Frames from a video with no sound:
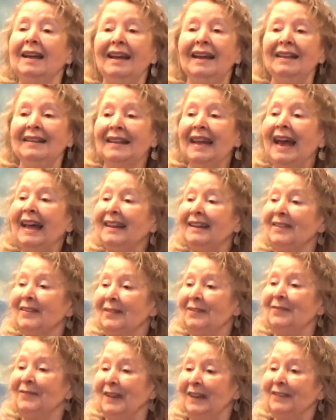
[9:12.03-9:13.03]
And that
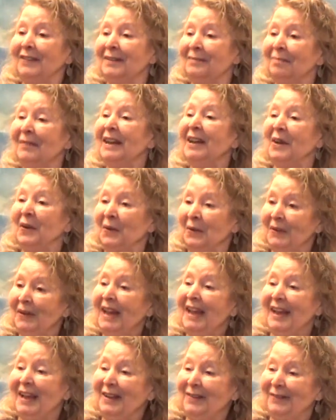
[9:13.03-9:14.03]
has affected my whole
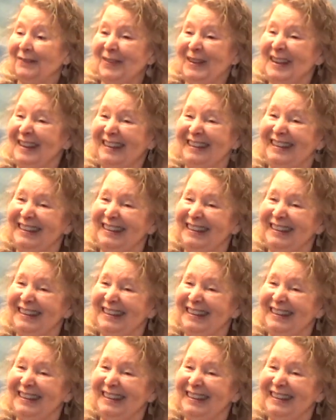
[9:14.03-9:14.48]
life,